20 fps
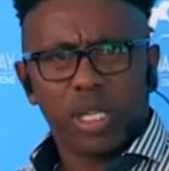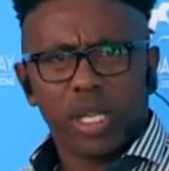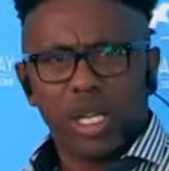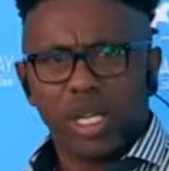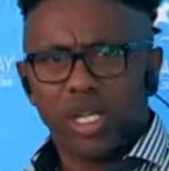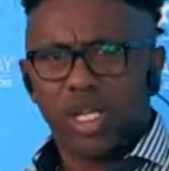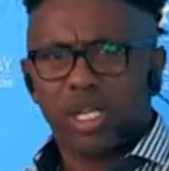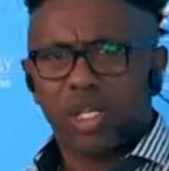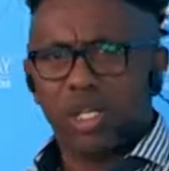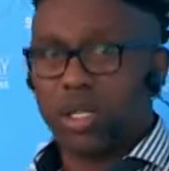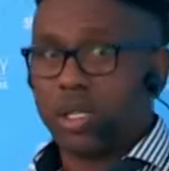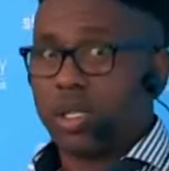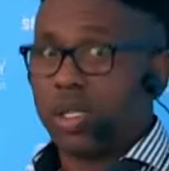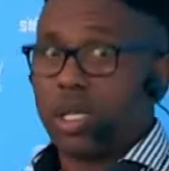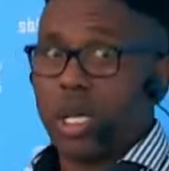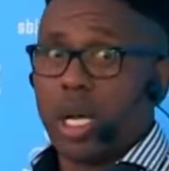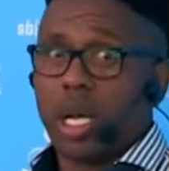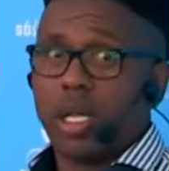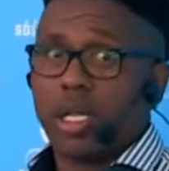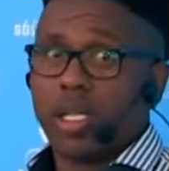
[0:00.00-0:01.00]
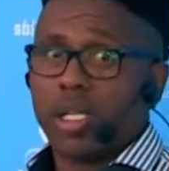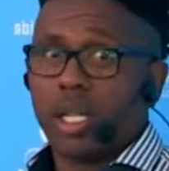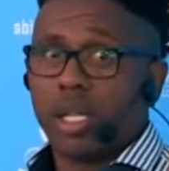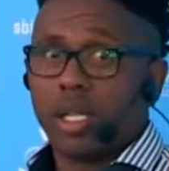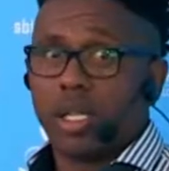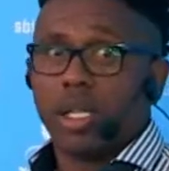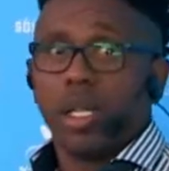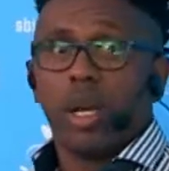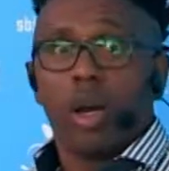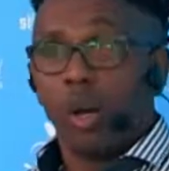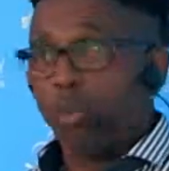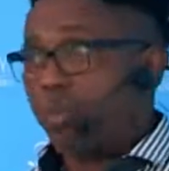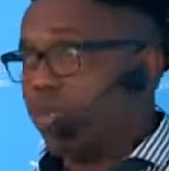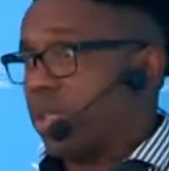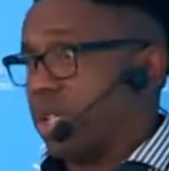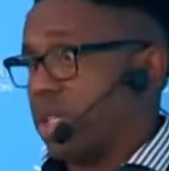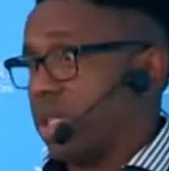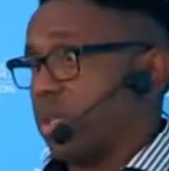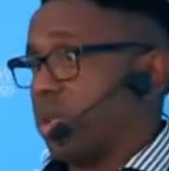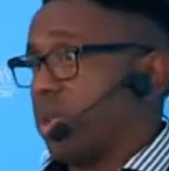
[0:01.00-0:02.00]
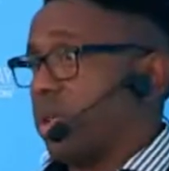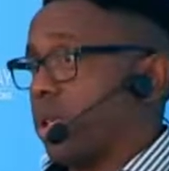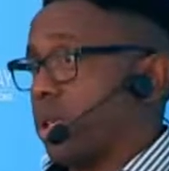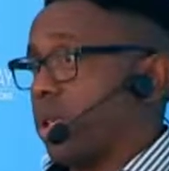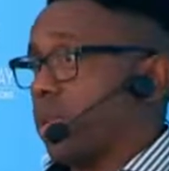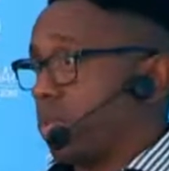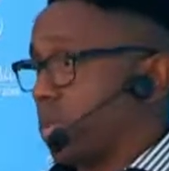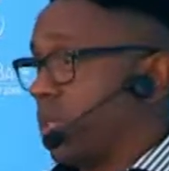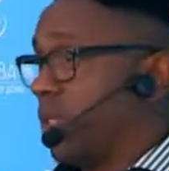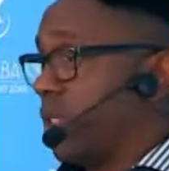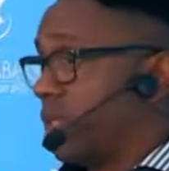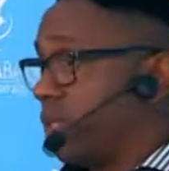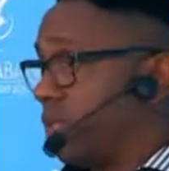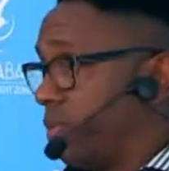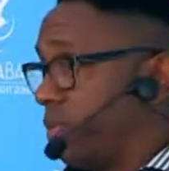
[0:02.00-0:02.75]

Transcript: And I said, yes. In the IDZ, obviously, we need